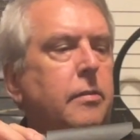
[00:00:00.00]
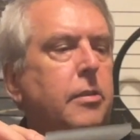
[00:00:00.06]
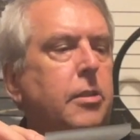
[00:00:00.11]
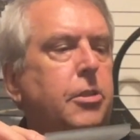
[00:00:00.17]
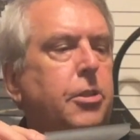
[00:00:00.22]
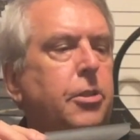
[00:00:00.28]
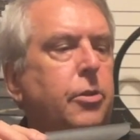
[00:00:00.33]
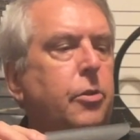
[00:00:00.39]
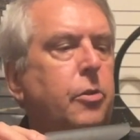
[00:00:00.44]

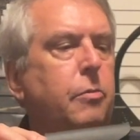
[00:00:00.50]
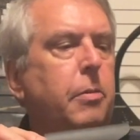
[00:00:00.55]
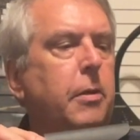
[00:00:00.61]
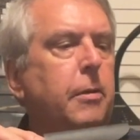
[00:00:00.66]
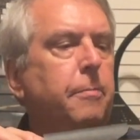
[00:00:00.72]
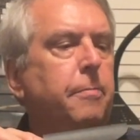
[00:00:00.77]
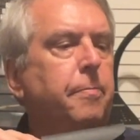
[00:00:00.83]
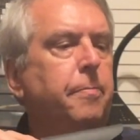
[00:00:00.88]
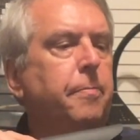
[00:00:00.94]
tube
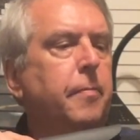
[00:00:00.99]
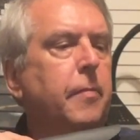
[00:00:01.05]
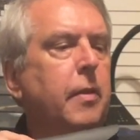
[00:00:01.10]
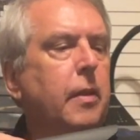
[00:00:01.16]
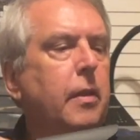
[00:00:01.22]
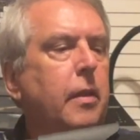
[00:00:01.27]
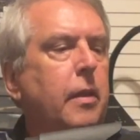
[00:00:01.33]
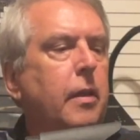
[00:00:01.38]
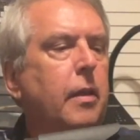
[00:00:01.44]

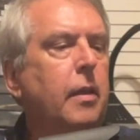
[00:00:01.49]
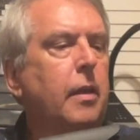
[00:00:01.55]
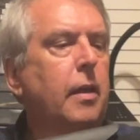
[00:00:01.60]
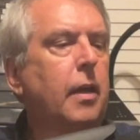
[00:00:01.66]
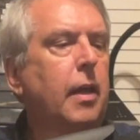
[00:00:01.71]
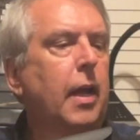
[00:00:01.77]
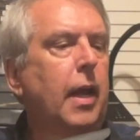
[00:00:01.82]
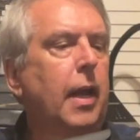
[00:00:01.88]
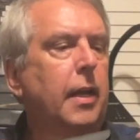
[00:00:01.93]

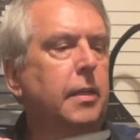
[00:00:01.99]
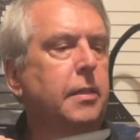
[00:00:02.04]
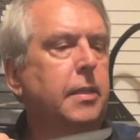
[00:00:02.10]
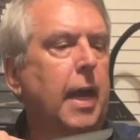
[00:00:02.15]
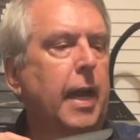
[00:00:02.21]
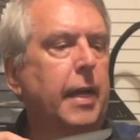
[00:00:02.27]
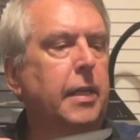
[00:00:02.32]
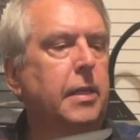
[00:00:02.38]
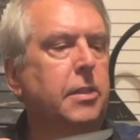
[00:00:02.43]
and
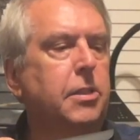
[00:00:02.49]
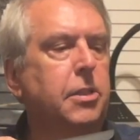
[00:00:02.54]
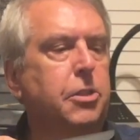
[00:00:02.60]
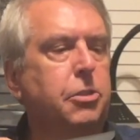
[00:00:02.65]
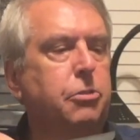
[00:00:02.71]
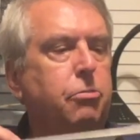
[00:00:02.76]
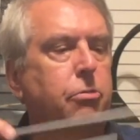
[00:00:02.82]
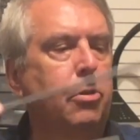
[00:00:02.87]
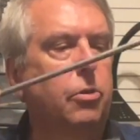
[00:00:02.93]
tightens a
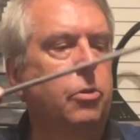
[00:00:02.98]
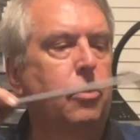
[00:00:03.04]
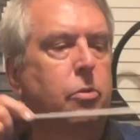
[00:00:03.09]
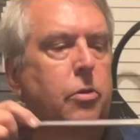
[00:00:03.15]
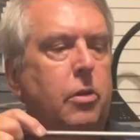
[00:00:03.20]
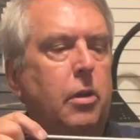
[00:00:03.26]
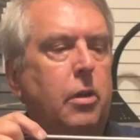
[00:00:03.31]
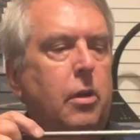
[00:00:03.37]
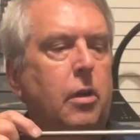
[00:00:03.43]
screw
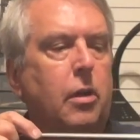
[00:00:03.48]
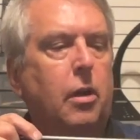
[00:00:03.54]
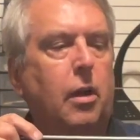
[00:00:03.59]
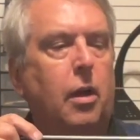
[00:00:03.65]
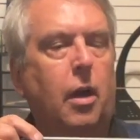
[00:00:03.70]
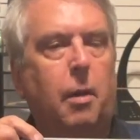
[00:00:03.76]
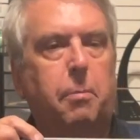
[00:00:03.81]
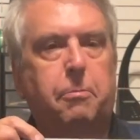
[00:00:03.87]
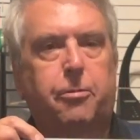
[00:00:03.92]

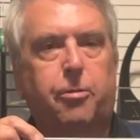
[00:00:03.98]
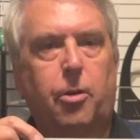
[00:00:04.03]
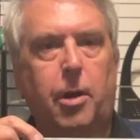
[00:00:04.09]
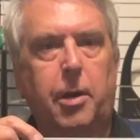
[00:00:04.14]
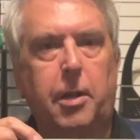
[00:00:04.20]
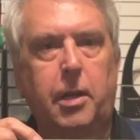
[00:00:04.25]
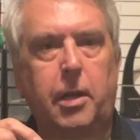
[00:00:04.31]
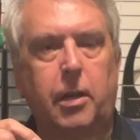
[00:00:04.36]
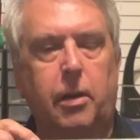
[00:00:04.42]
up
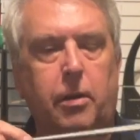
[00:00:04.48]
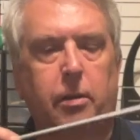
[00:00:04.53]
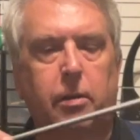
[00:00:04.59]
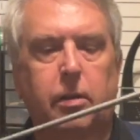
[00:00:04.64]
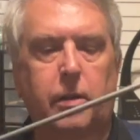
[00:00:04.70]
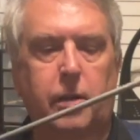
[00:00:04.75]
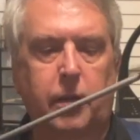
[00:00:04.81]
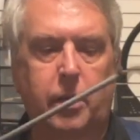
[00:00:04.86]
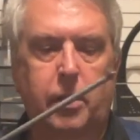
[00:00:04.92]
front here.
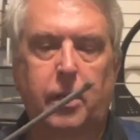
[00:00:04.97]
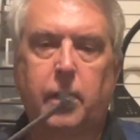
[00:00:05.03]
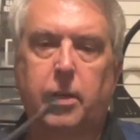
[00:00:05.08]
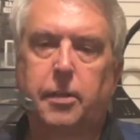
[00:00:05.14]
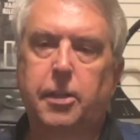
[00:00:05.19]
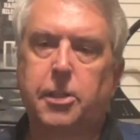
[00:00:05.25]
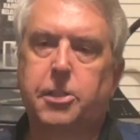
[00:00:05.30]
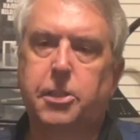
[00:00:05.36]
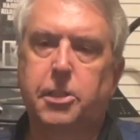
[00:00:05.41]

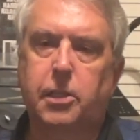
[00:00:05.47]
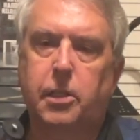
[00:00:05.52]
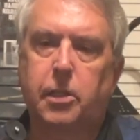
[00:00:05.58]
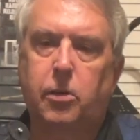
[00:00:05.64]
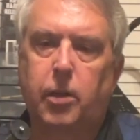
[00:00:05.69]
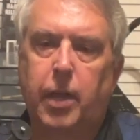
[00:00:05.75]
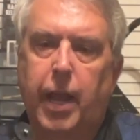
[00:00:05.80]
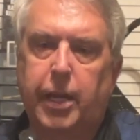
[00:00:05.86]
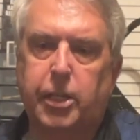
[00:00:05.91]
This is a
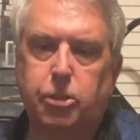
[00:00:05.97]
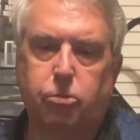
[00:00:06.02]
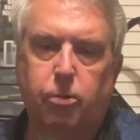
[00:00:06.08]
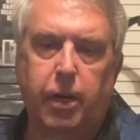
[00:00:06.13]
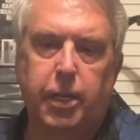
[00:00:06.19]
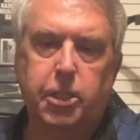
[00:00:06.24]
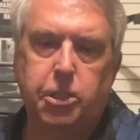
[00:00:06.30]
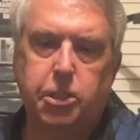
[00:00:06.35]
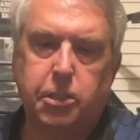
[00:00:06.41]
little hex
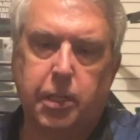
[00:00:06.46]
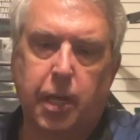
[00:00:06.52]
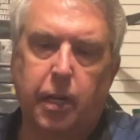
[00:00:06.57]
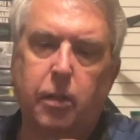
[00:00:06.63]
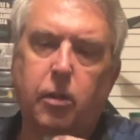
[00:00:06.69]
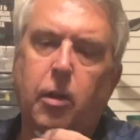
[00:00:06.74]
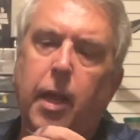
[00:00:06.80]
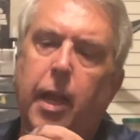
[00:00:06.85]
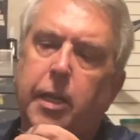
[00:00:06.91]
wrench. It's got a
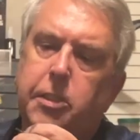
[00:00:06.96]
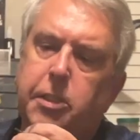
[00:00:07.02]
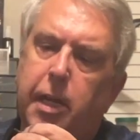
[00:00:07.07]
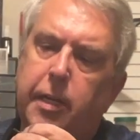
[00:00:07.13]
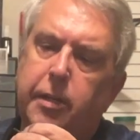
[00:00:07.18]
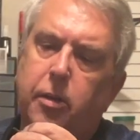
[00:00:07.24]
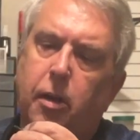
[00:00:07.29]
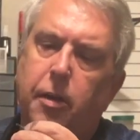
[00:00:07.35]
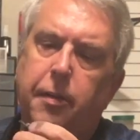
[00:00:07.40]
little hex
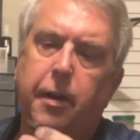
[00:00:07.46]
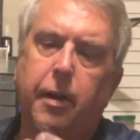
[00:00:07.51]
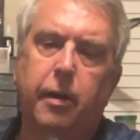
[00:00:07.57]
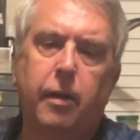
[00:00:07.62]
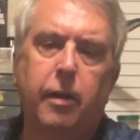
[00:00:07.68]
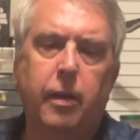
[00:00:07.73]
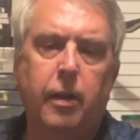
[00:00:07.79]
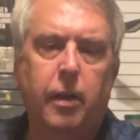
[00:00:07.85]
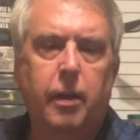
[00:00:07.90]
end on there.
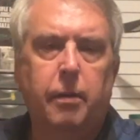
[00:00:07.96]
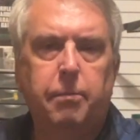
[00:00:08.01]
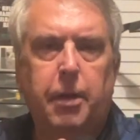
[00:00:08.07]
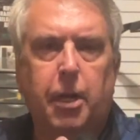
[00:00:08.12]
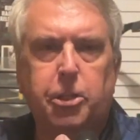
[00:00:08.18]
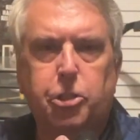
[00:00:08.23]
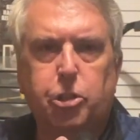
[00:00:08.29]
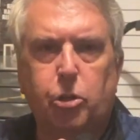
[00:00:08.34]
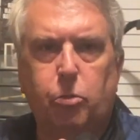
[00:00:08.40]

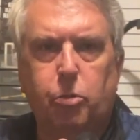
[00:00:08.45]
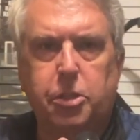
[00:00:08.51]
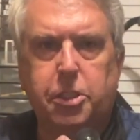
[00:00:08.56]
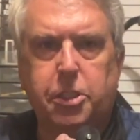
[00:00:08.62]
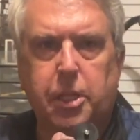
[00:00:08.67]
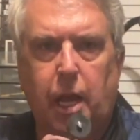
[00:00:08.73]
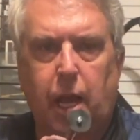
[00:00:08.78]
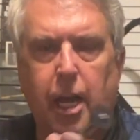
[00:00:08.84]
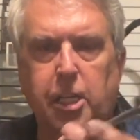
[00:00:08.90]
Not sure what
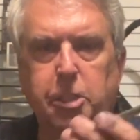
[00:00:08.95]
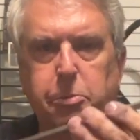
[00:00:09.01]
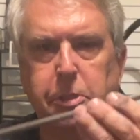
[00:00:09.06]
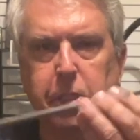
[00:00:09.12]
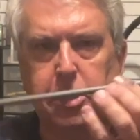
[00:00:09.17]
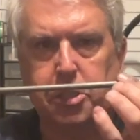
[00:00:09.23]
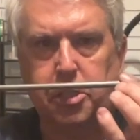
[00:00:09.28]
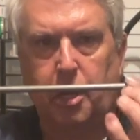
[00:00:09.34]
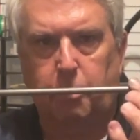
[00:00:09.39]
size, but
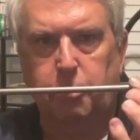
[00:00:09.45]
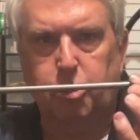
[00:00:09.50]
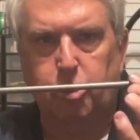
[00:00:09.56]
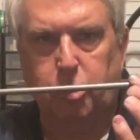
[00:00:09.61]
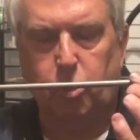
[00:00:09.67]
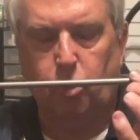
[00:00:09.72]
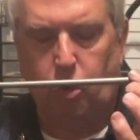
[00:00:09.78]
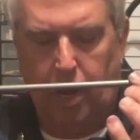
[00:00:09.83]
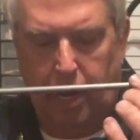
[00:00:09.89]
this comes with
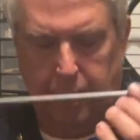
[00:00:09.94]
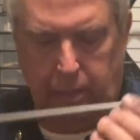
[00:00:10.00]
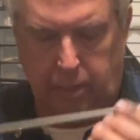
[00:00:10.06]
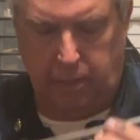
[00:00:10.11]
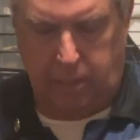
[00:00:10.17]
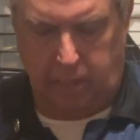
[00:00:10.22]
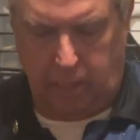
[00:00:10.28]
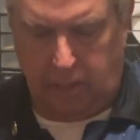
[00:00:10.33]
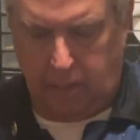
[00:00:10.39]
the Weiland
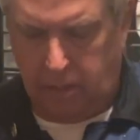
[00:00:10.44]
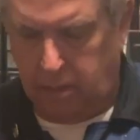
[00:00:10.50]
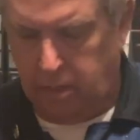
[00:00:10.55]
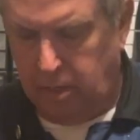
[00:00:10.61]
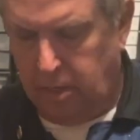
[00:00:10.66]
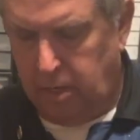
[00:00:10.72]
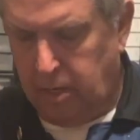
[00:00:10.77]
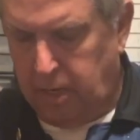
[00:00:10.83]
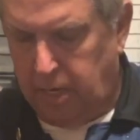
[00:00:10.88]
kit.
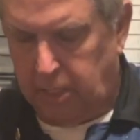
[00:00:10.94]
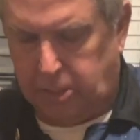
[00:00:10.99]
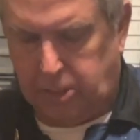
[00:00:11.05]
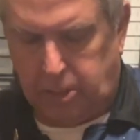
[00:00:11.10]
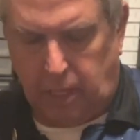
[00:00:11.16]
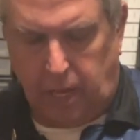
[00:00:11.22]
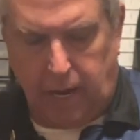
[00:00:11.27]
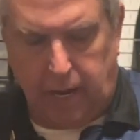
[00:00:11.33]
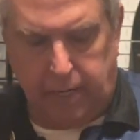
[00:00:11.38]
It
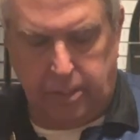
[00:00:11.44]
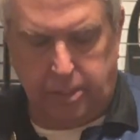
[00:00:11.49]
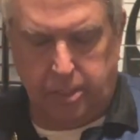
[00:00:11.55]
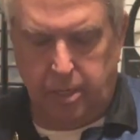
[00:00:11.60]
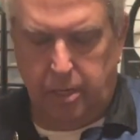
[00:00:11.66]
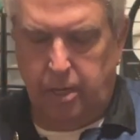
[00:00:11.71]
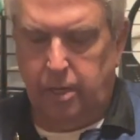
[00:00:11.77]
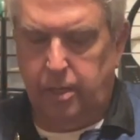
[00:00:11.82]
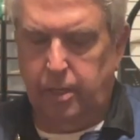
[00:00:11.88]
slides,
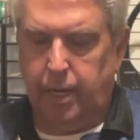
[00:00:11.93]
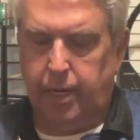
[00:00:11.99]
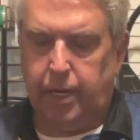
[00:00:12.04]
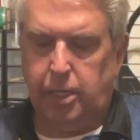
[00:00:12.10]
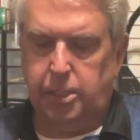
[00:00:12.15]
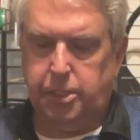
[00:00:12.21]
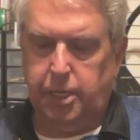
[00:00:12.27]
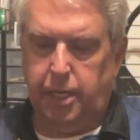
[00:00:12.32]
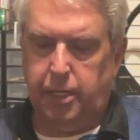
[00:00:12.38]
like I
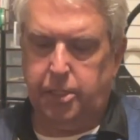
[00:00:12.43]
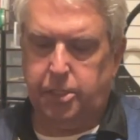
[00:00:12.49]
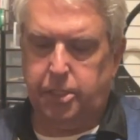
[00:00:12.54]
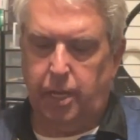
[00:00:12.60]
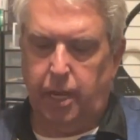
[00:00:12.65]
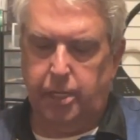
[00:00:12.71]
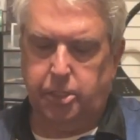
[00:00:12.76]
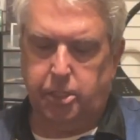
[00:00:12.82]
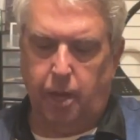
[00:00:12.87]
said, it
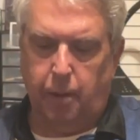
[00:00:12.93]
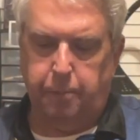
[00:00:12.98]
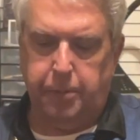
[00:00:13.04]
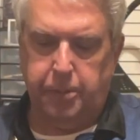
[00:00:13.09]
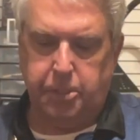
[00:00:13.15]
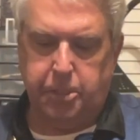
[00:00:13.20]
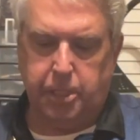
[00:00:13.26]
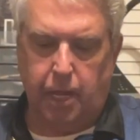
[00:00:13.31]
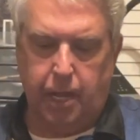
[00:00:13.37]
slides up
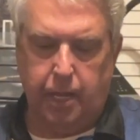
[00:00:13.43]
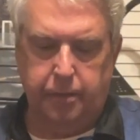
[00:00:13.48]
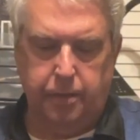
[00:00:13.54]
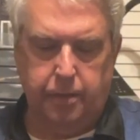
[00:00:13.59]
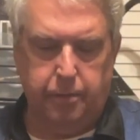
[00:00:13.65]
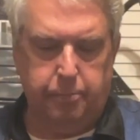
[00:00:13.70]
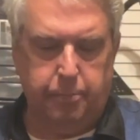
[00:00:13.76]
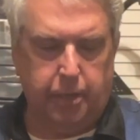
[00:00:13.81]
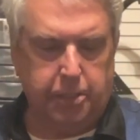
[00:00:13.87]
inside
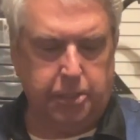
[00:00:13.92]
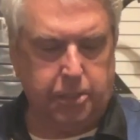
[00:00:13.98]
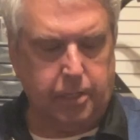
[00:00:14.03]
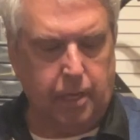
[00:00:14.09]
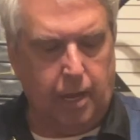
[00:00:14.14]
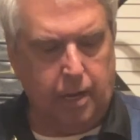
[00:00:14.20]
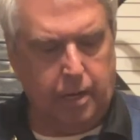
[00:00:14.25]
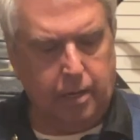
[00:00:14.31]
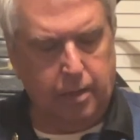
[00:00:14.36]
the
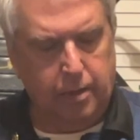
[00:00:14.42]
buttstock,